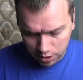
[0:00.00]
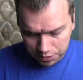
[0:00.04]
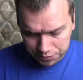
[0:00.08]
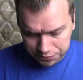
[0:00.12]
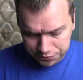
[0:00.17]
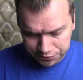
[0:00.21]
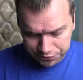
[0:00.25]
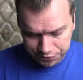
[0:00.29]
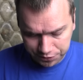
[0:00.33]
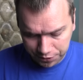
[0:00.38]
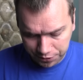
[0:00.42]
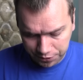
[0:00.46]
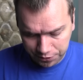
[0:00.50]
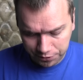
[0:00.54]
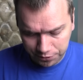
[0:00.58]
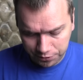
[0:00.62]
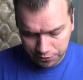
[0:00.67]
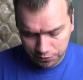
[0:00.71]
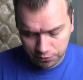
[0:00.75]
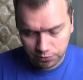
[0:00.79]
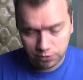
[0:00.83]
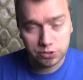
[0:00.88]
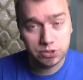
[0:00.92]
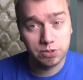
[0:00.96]

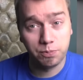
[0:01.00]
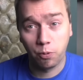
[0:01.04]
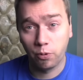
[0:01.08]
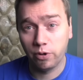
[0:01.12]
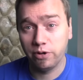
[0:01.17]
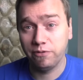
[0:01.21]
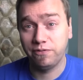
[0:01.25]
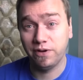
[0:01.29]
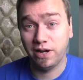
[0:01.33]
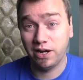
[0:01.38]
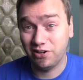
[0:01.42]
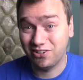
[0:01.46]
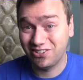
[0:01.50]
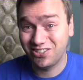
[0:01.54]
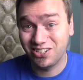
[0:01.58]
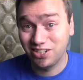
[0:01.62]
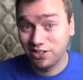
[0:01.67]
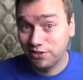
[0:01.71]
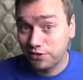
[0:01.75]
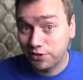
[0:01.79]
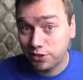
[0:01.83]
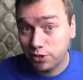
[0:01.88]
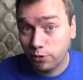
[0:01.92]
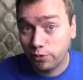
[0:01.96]
So, supporting fire is still
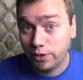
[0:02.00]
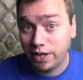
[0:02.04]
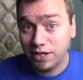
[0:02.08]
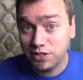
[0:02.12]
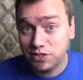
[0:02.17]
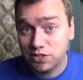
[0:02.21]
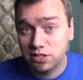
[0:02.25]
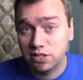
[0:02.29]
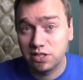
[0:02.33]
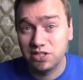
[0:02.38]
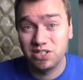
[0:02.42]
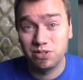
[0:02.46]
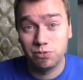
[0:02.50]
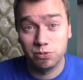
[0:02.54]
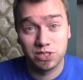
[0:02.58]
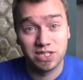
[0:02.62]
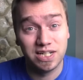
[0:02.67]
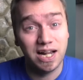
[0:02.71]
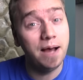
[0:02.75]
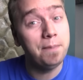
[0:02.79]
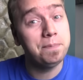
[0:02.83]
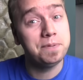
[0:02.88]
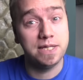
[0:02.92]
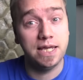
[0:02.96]
in the codex because it was an
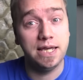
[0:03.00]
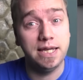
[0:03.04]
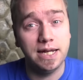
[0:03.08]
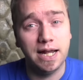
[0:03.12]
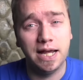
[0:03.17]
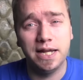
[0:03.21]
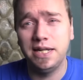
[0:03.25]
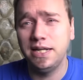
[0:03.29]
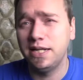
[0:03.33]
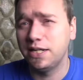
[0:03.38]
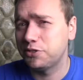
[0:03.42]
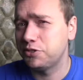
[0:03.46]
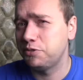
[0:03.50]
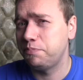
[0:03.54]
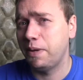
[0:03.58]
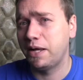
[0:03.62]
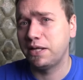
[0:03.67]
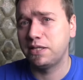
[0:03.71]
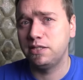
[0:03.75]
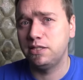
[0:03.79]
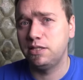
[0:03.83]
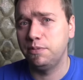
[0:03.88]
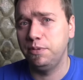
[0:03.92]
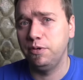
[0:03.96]
update. I didn't
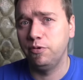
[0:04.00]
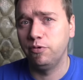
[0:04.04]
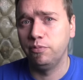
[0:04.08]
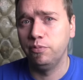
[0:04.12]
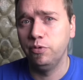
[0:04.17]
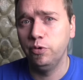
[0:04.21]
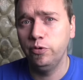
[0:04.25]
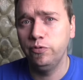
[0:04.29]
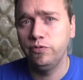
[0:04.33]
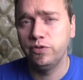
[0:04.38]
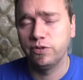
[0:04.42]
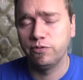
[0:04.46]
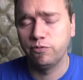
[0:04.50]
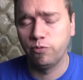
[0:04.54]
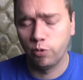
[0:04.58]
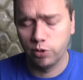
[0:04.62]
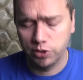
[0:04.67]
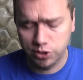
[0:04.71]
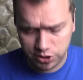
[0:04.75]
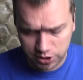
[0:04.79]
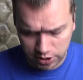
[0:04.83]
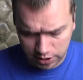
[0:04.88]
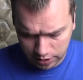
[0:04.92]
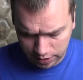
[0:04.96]
expect it to be removed,
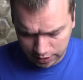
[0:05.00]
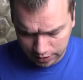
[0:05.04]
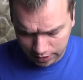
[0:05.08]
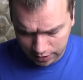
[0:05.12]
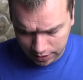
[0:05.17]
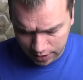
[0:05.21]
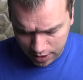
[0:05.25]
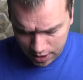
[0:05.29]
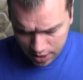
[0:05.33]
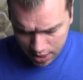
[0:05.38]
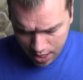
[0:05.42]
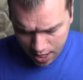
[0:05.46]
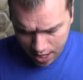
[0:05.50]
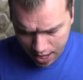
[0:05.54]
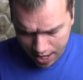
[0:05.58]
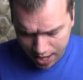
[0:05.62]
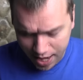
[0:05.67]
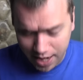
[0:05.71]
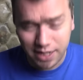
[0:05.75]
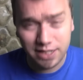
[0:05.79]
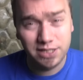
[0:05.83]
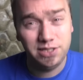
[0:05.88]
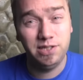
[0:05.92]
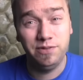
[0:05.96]
unfortunately.
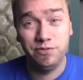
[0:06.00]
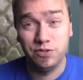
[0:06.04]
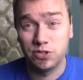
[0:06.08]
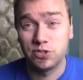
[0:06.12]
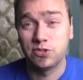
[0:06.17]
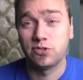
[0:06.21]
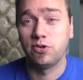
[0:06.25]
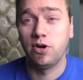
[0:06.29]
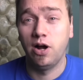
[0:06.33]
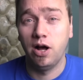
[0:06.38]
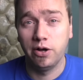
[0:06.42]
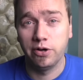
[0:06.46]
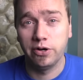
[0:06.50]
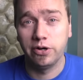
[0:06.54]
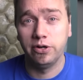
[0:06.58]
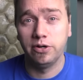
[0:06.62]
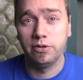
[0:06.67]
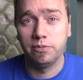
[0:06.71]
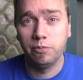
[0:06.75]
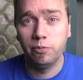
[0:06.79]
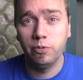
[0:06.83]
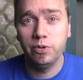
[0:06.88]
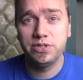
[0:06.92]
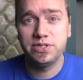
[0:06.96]
And it's even stronger
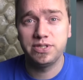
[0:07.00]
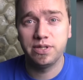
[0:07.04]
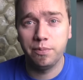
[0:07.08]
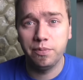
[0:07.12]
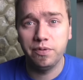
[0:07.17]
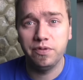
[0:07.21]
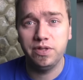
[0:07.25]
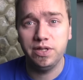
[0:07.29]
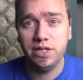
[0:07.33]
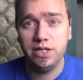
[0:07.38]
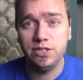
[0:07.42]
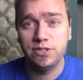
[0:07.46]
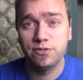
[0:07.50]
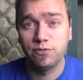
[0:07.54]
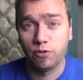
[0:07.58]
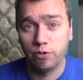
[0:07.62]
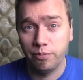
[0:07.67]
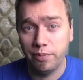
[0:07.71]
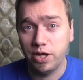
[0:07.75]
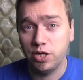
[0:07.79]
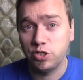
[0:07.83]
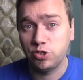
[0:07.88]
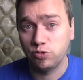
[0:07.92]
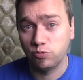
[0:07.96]
with some of these
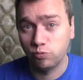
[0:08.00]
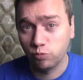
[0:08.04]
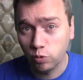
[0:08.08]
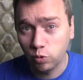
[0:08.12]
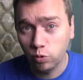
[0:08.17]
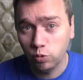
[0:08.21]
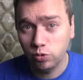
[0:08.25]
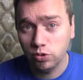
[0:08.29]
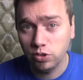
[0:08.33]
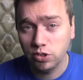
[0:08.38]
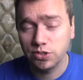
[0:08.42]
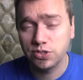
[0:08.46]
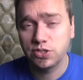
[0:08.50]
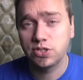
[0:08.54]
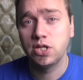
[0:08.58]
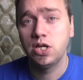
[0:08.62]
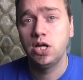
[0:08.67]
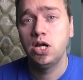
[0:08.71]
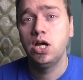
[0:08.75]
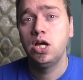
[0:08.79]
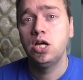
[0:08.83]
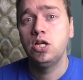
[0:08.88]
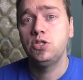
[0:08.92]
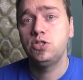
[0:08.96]
formation rules.
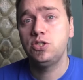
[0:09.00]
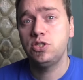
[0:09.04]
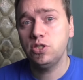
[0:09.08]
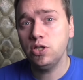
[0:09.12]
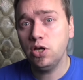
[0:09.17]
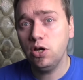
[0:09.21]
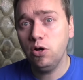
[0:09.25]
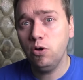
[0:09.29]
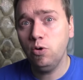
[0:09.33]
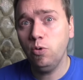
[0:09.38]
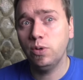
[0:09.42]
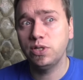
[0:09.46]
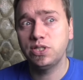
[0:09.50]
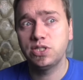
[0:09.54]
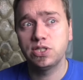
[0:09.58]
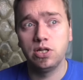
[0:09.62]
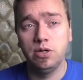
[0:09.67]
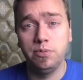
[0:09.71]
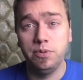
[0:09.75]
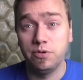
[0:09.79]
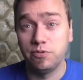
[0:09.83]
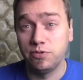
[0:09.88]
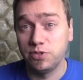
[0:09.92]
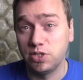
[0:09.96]
So, what's going
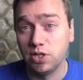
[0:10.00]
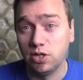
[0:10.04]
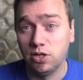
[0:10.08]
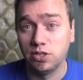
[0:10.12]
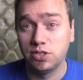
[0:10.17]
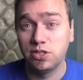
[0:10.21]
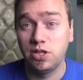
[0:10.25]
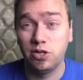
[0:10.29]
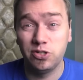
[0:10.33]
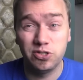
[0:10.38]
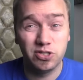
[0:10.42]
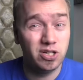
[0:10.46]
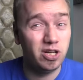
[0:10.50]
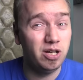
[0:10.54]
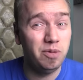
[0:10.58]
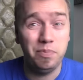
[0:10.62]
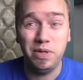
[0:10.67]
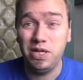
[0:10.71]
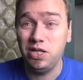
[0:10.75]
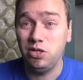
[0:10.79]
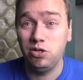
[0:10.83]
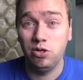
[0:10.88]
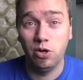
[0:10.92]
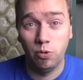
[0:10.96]
to be a result? There's going to
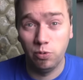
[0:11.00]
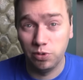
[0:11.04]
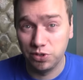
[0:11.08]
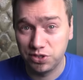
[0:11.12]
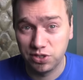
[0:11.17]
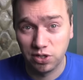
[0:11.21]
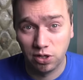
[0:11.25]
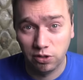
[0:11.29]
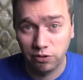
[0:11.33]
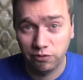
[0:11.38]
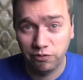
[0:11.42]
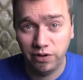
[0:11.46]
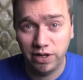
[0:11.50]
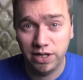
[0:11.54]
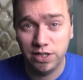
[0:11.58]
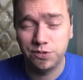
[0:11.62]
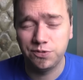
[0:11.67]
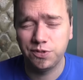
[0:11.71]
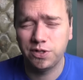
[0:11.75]
be no assault phase.